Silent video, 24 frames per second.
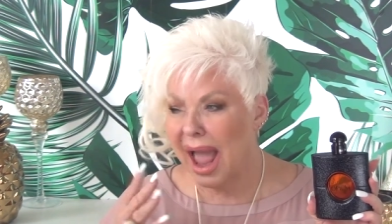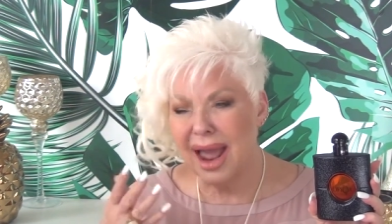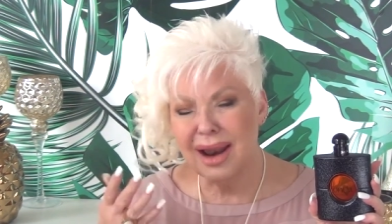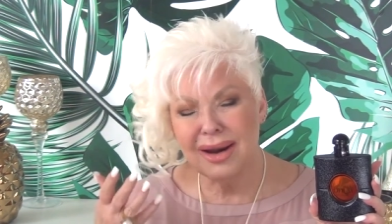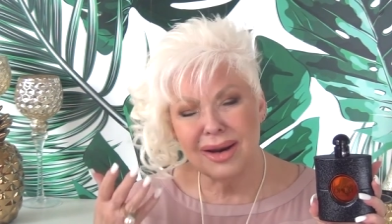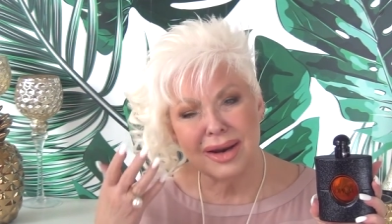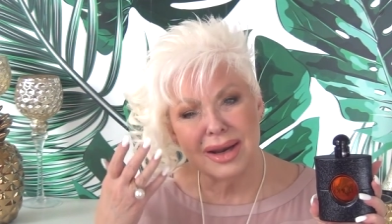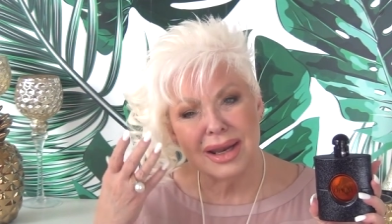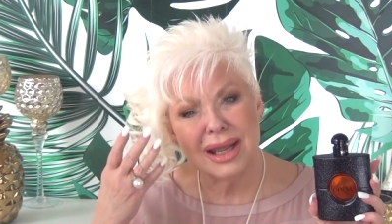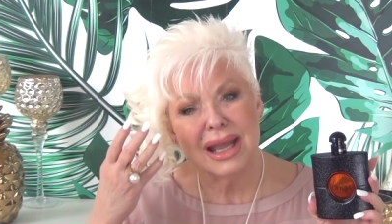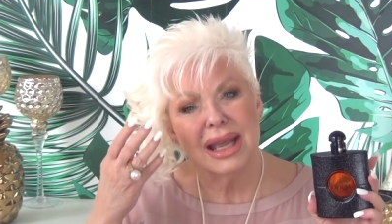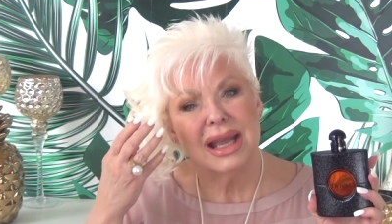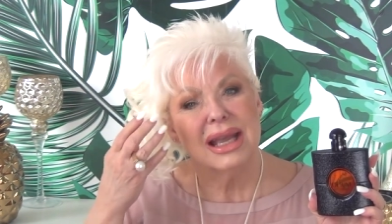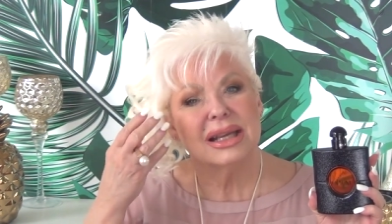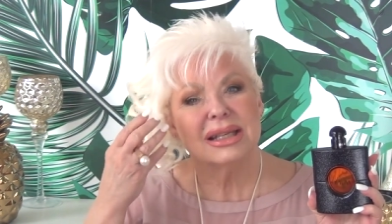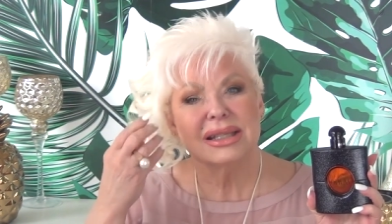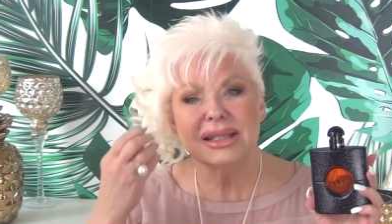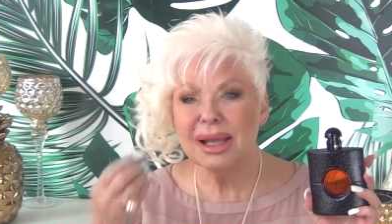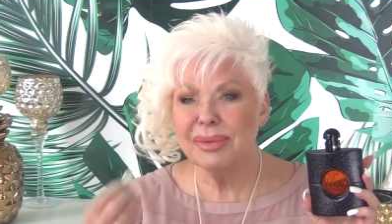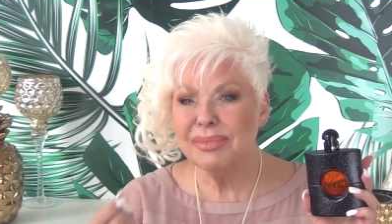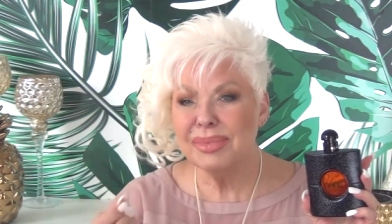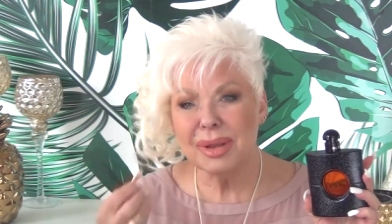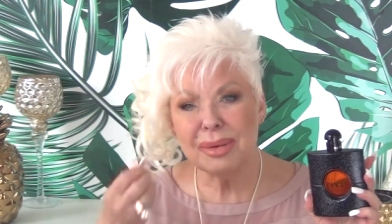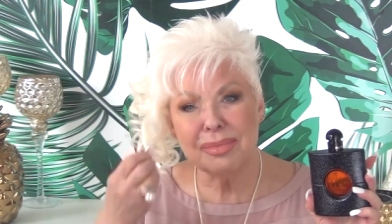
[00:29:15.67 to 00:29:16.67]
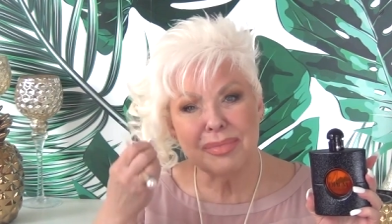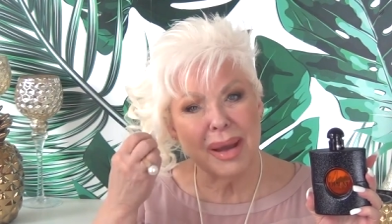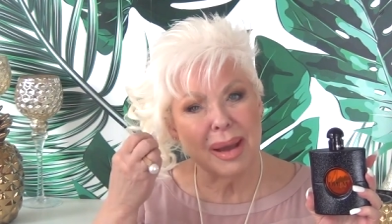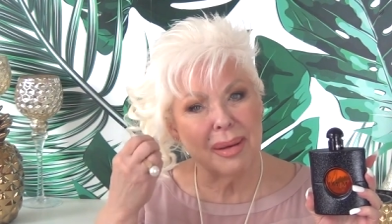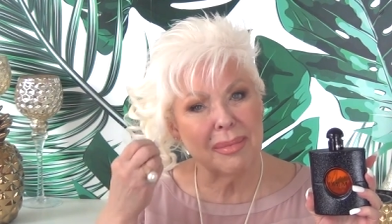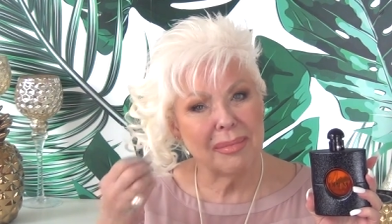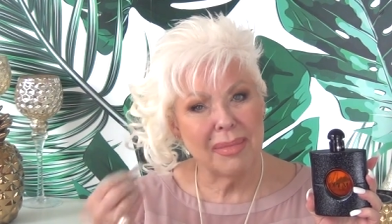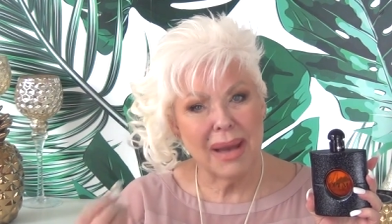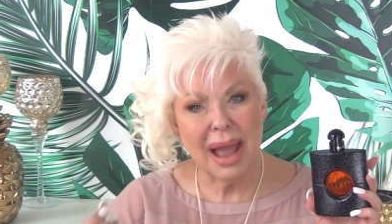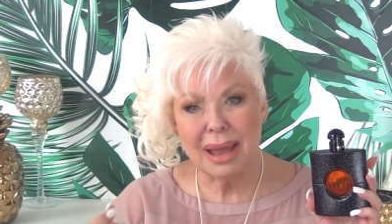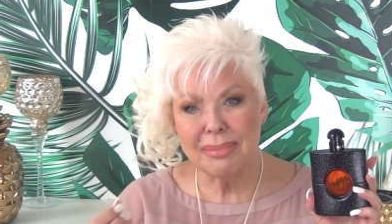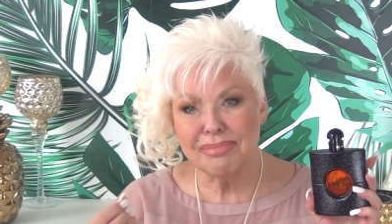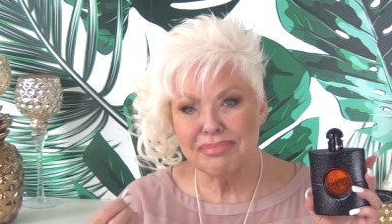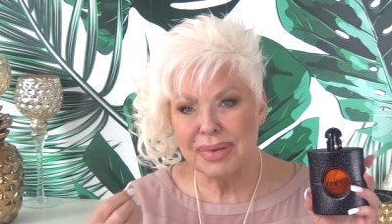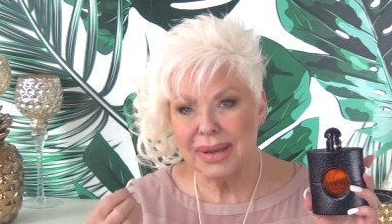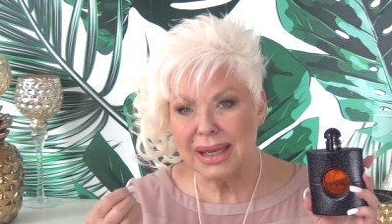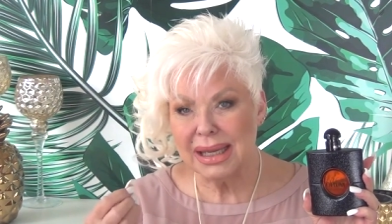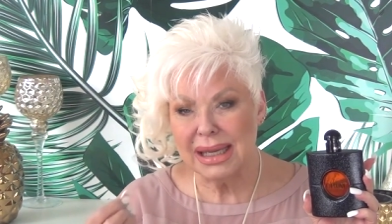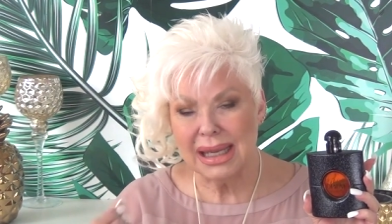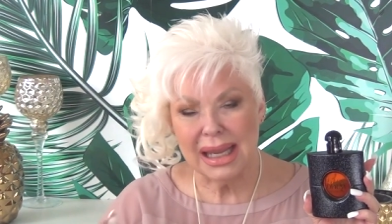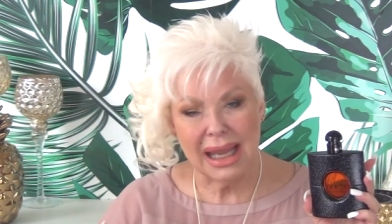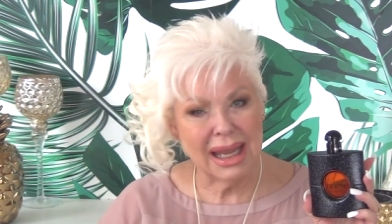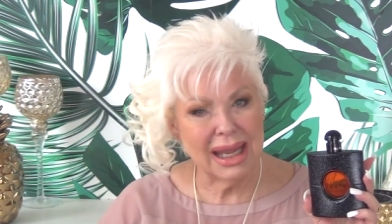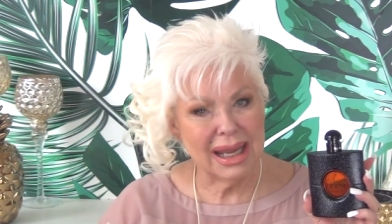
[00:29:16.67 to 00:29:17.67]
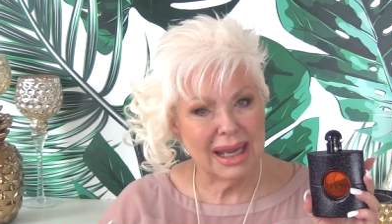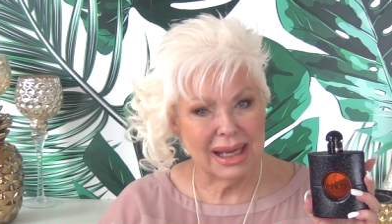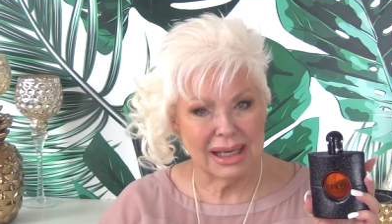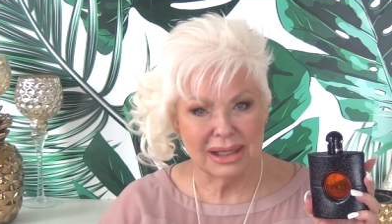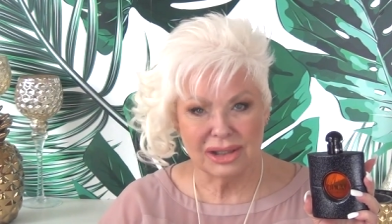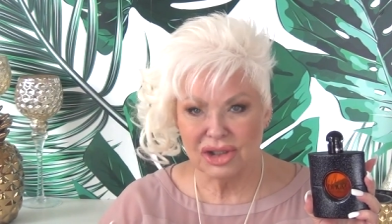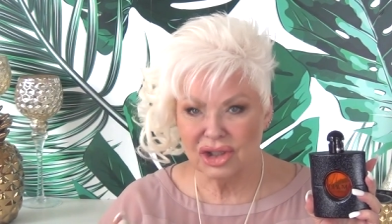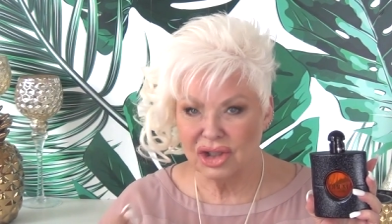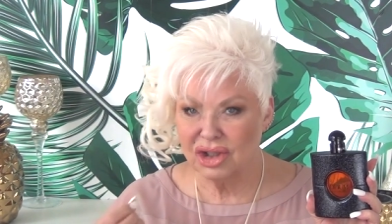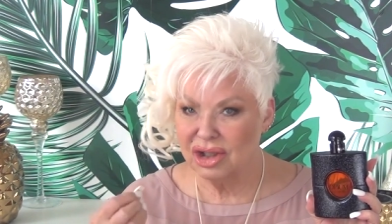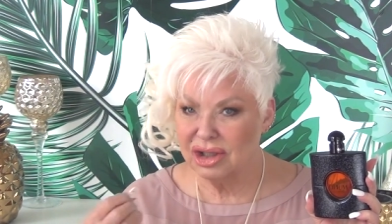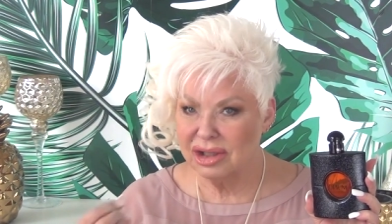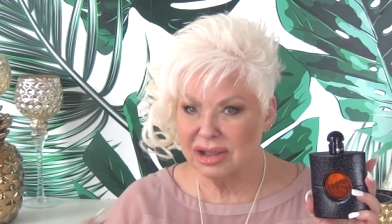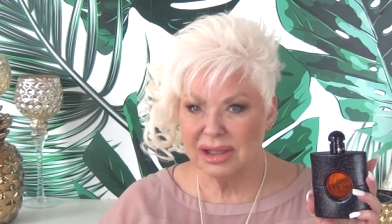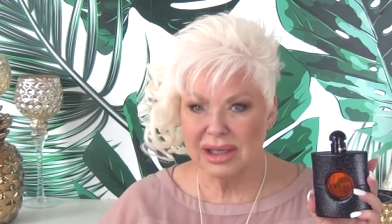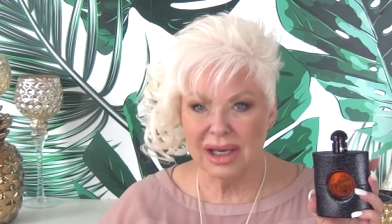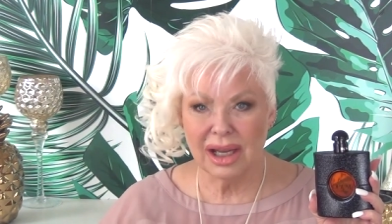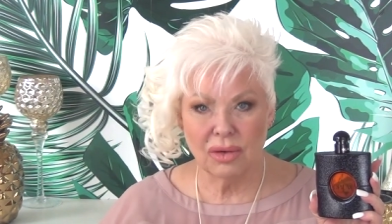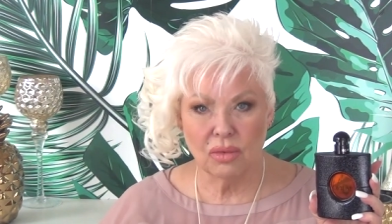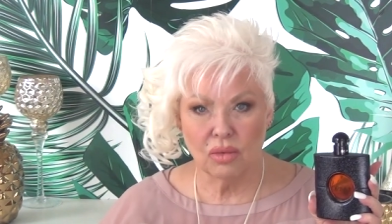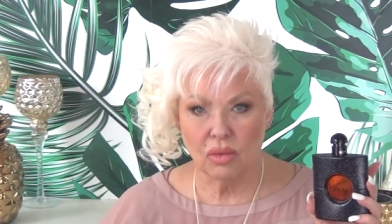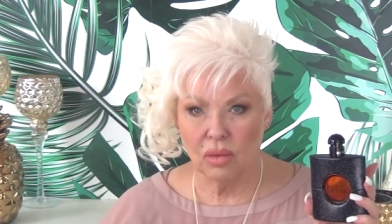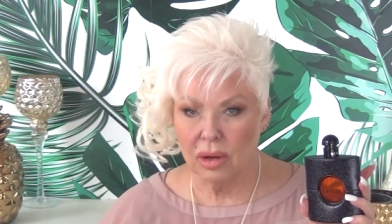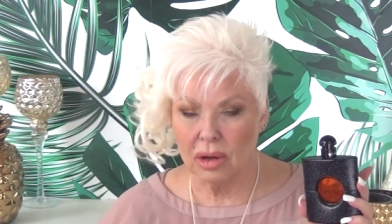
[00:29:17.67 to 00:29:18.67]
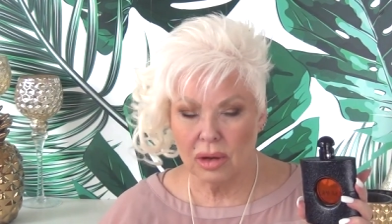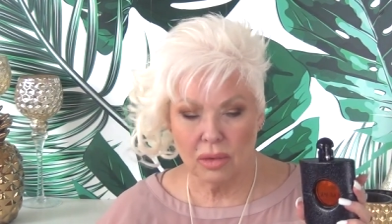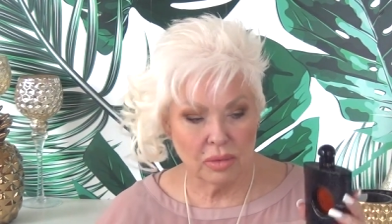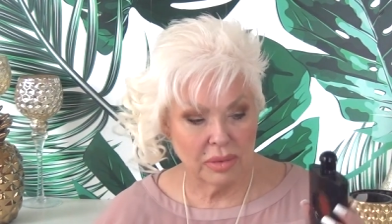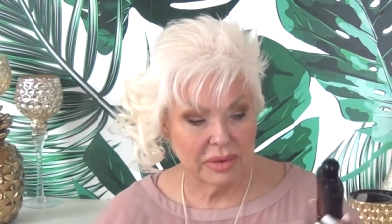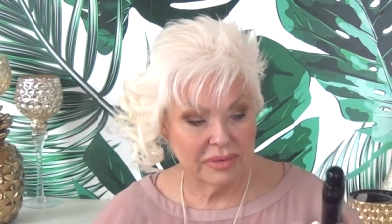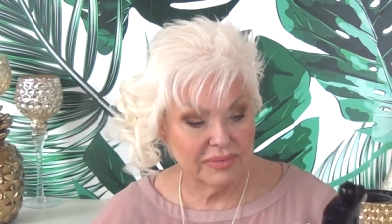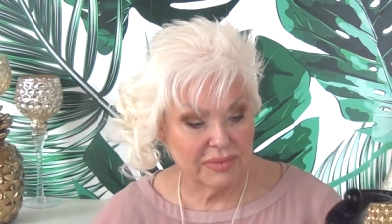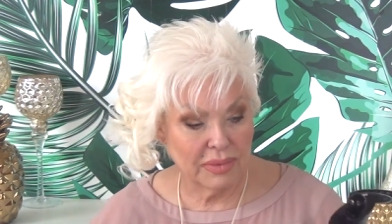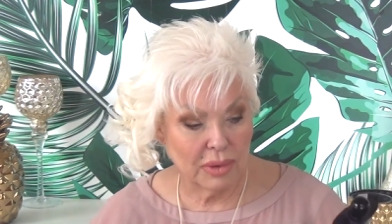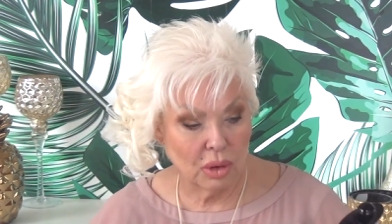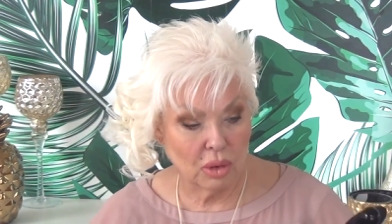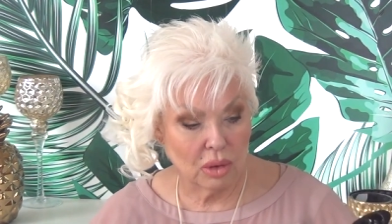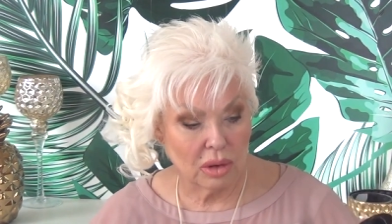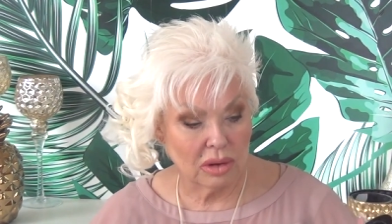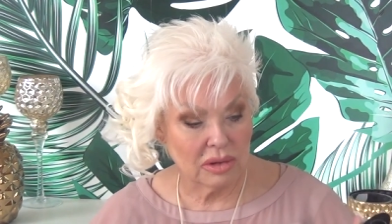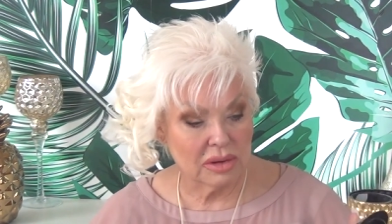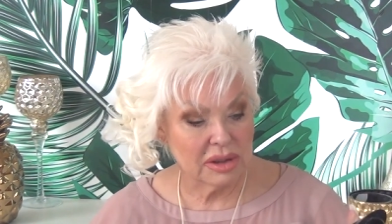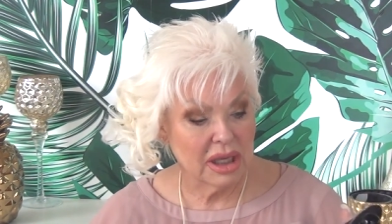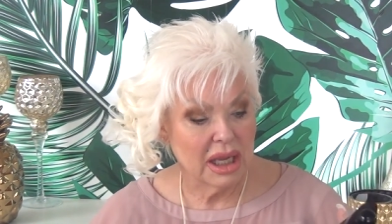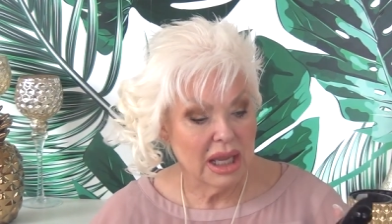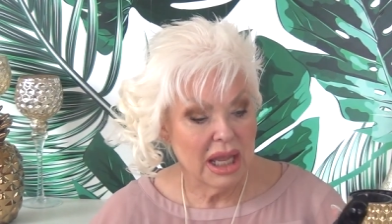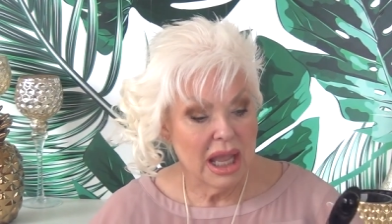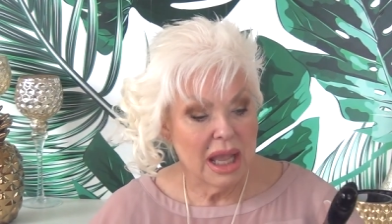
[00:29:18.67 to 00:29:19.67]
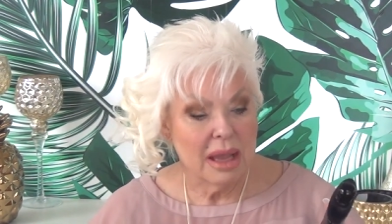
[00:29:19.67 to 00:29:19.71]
I, something about my pH just doesn't work with florals.